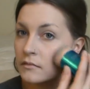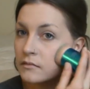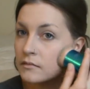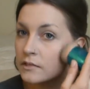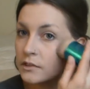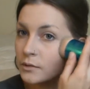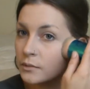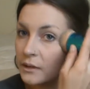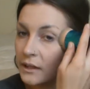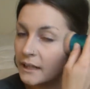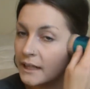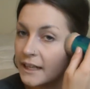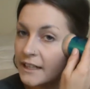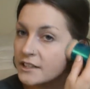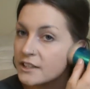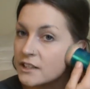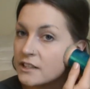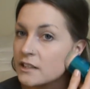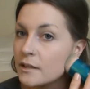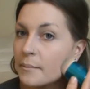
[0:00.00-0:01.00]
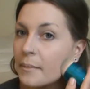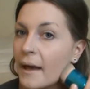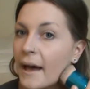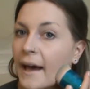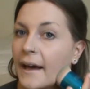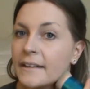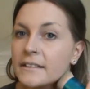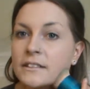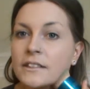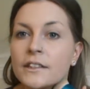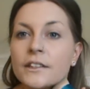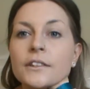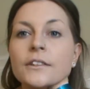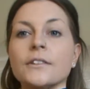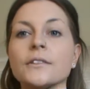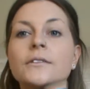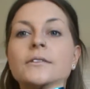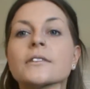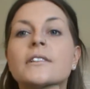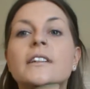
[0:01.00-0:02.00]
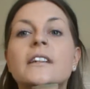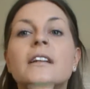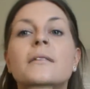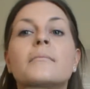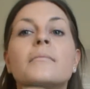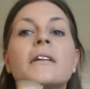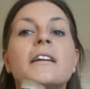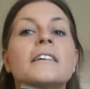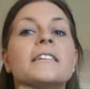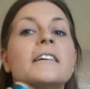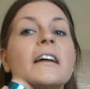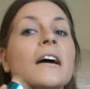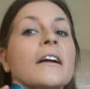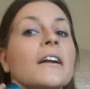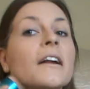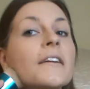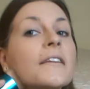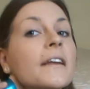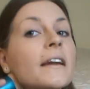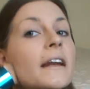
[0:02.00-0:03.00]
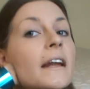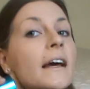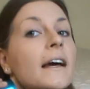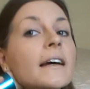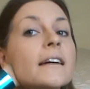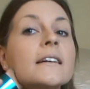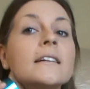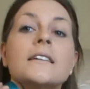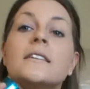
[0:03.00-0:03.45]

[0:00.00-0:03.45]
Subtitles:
It's really nice just to pat too. And then blend down on the neck.